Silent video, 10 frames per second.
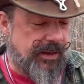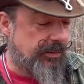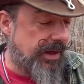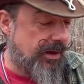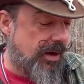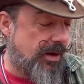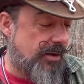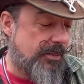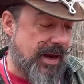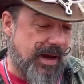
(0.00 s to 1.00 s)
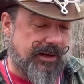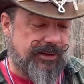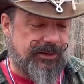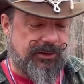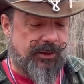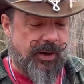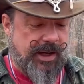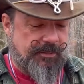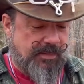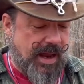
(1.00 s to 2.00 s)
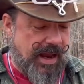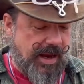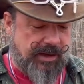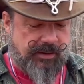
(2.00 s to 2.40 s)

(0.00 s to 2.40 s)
I'm like, oh man, this is a great bag.